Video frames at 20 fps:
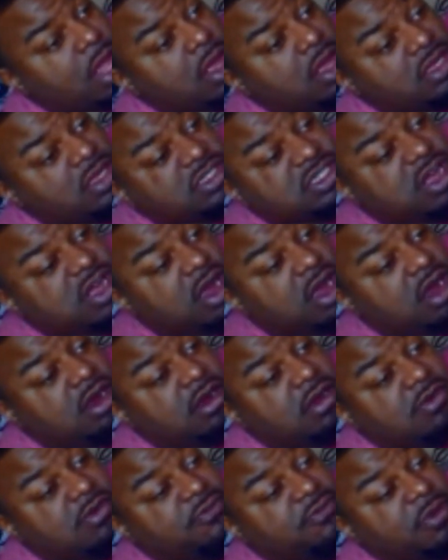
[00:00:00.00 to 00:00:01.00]
scar
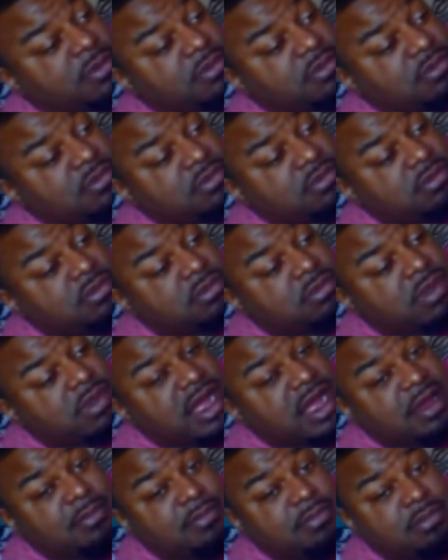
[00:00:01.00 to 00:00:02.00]
from
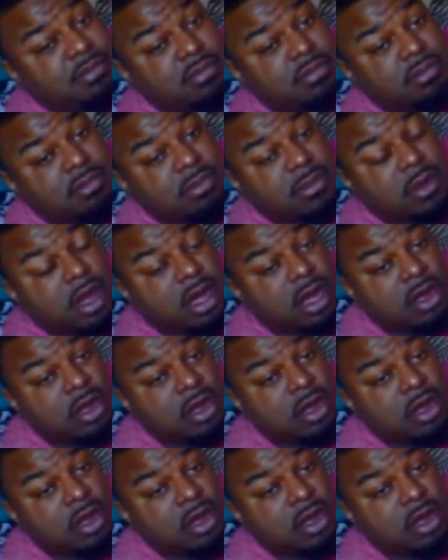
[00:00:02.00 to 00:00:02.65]
my uh,